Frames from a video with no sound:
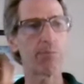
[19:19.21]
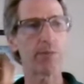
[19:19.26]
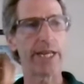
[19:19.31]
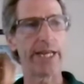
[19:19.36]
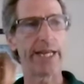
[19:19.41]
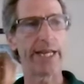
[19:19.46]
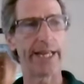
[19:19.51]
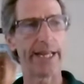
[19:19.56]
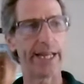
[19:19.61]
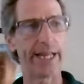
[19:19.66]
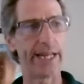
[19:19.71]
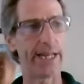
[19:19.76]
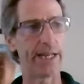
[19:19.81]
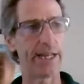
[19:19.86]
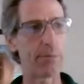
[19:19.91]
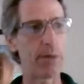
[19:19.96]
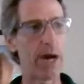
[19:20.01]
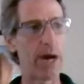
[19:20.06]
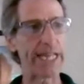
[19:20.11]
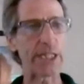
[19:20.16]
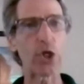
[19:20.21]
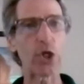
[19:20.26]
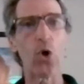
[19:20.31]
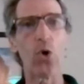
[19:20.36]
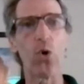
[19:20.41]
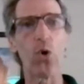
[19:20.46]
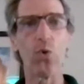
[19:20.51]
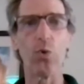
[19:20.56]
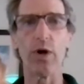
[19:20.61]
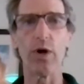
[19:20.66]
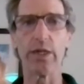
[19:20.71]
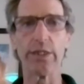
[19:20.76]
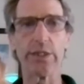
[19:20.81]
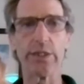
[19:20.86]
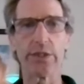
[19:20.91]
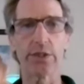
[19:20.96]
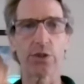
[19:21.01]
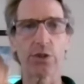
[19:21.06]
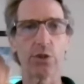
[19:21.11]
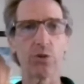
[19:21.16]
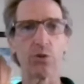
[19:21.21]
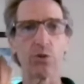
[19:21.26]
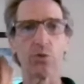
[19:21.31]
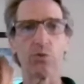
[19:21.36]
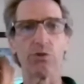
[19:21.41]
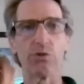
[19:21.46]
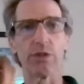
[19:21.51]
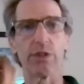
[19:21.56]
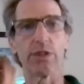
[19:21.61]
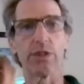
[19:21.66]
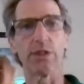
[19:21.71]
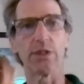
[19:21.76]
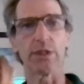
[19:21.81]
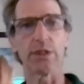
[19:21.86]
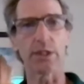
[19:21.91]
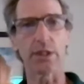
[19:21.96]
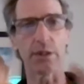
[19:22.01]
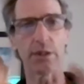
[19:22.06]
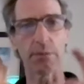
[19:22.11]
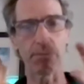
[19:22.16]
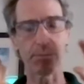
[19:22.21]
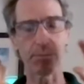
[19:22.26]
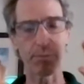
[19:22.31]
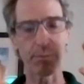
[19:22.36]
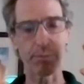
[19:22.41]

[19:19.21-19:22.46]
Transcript: And my goal was to really